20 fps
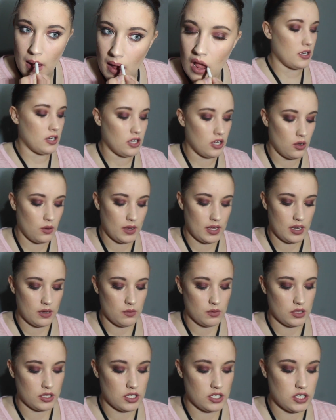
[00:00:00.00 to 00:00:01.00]
I'm going to go
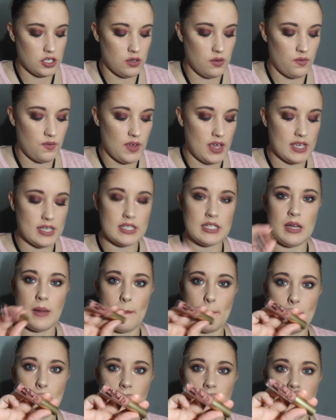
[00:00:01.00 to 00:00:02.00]
in with the Too Faced
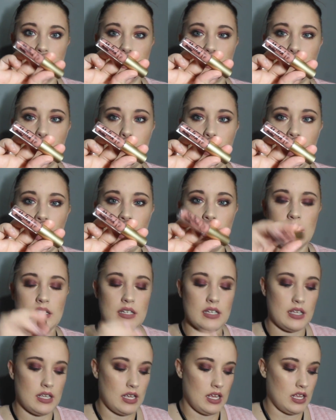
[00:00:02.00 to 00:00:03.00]
Melted
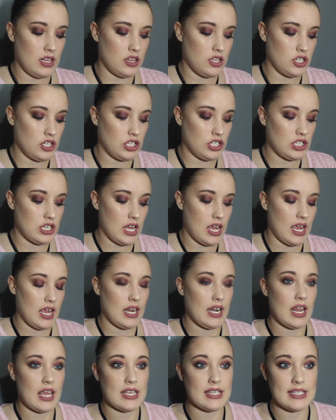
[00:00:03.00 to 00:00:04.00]
Matte in the
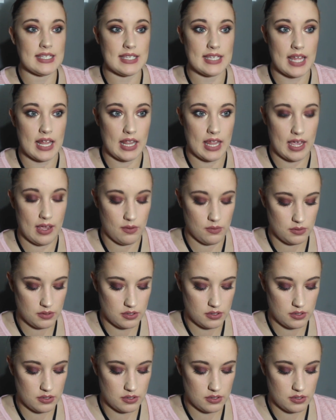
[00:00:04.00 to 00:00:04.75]
shade Select.